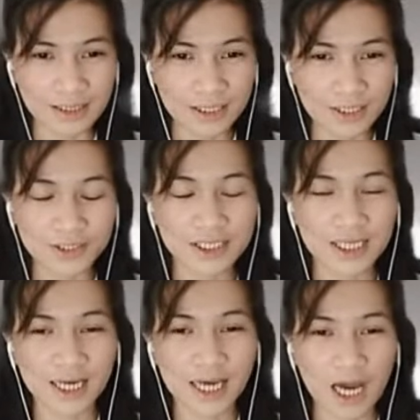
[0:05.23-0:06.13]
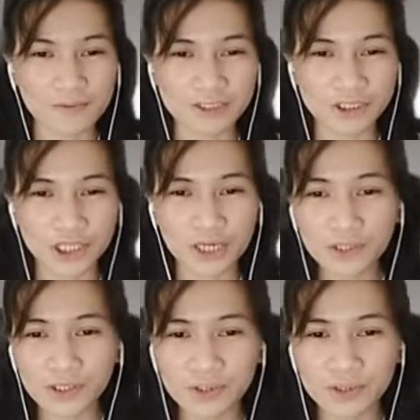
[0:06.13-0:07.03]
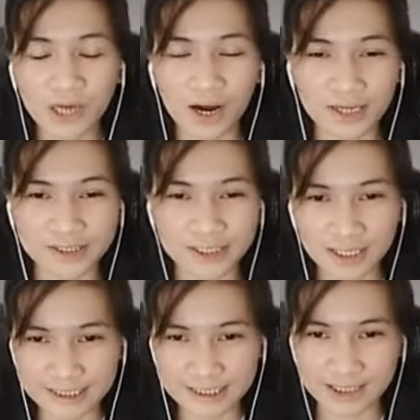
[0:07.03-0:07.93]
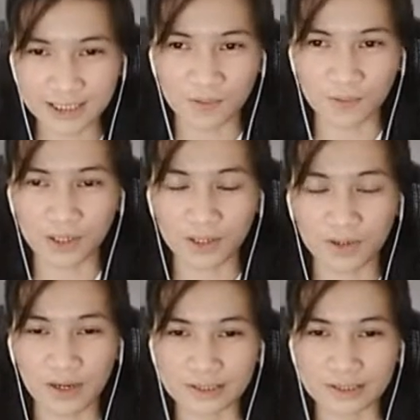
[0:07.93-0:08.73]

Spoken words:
Today, I will share with you the articles that I work on.